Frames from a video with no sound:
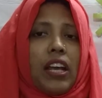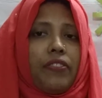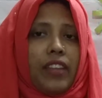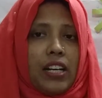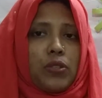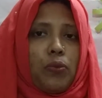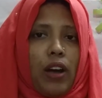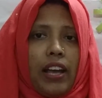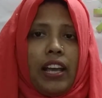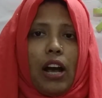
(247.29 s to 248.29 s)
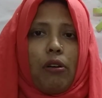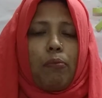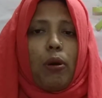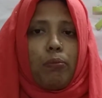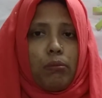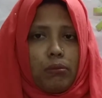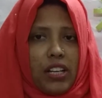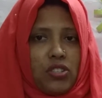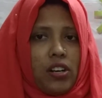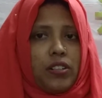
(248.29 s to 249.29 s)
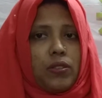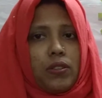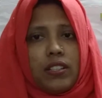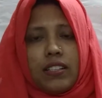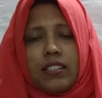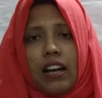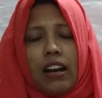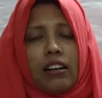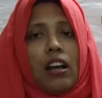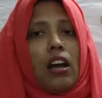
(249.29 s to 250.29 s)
That's why our natural resources are